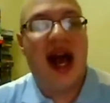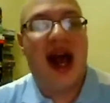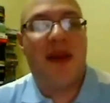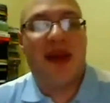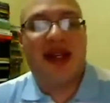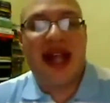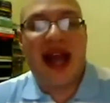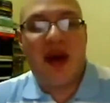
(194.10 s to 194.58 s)
I
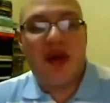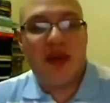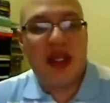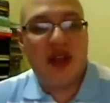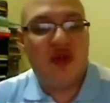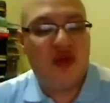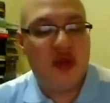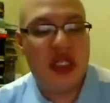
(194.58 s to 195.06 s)
mean, that would
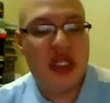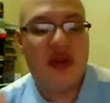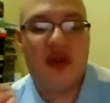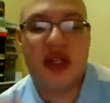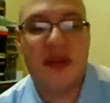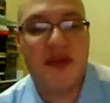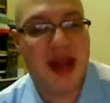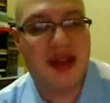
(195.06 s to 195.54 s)
be really,
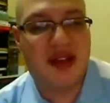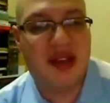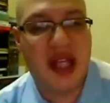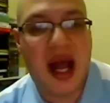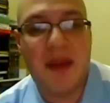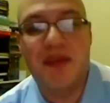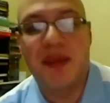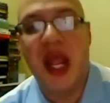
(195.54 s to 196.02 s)
really
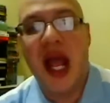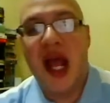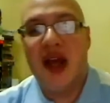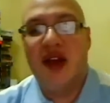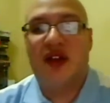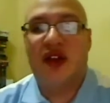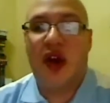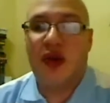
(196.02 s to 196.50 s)
messed up.
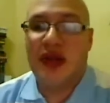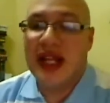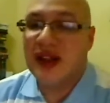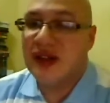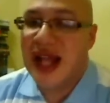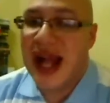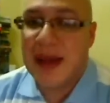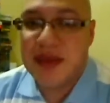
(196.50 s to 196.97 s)
So they
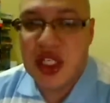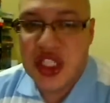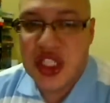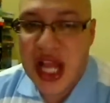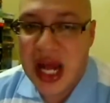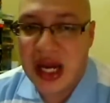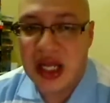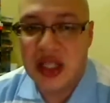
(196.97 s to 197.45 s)
stopped the
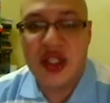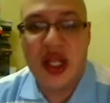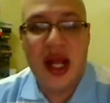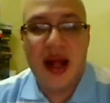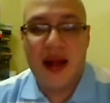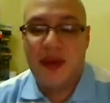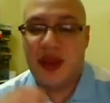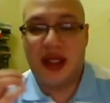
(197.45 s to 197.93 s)
challenge.
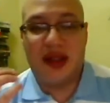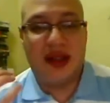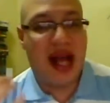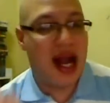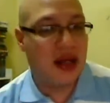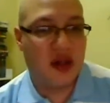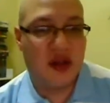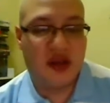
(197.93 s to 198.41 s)
The
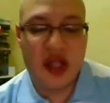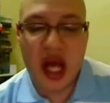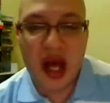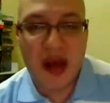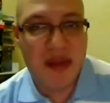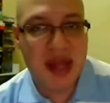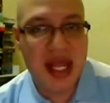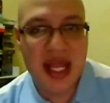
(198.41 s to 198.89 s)
doctors
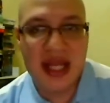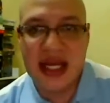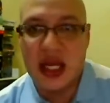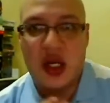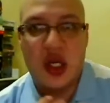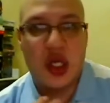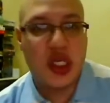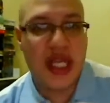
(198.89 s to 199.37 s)
come in,
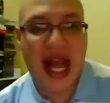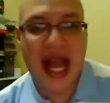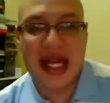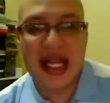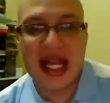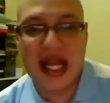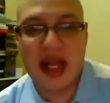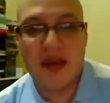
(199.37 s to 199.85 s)
they look
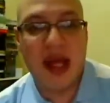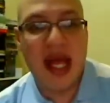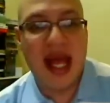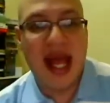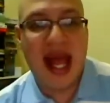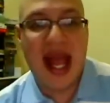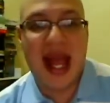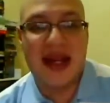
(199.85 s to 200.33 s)
at him,
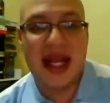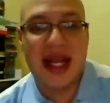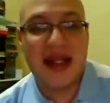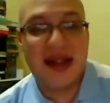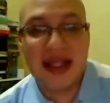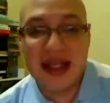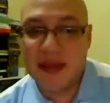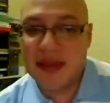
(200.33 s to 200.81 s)
and they
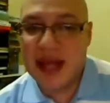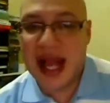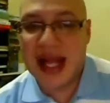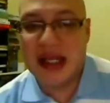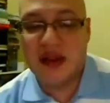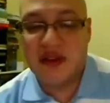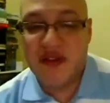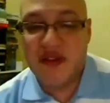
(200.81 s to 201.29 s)
deem
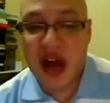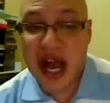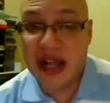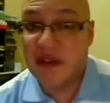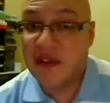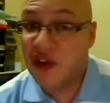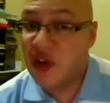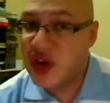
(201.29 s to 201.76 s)
that he's
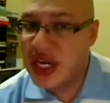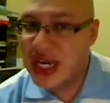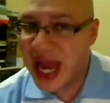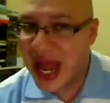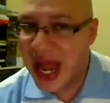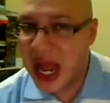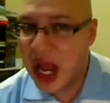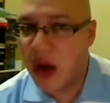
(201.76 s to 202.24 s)
fine for
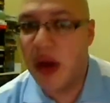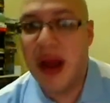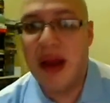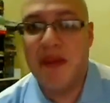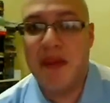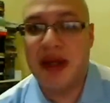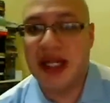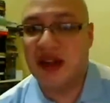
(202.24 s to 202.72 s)
now,
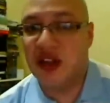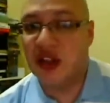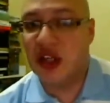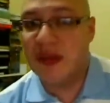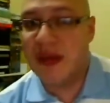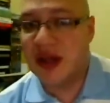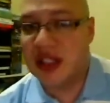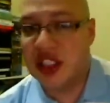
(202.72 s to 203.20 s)
but they
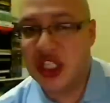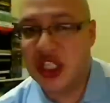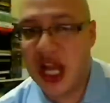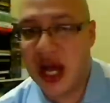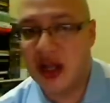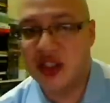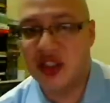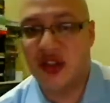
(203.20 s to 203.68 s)
took him out the
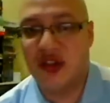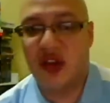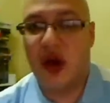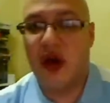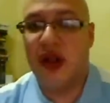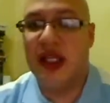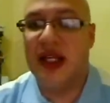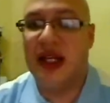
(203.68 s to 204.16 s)
challenge
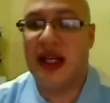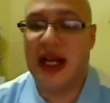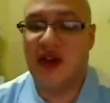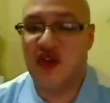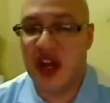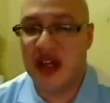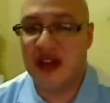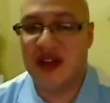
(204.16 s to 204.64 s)
so he can
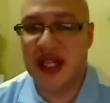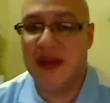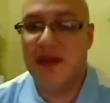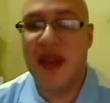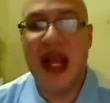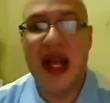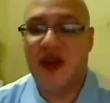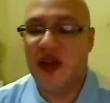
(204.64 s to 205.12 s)
like rest
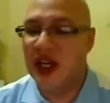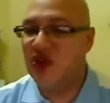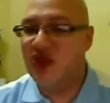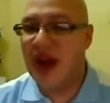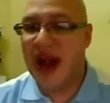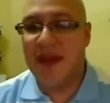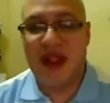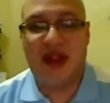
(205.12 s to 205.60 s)
it. So they
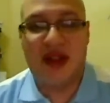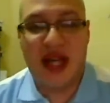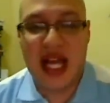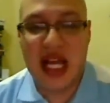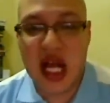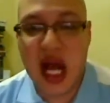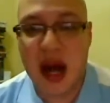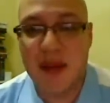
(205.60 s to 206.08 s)
wrapped his
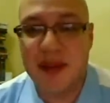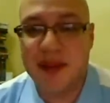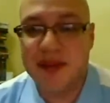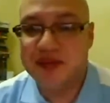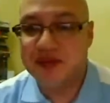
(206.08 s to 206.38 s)
leg up.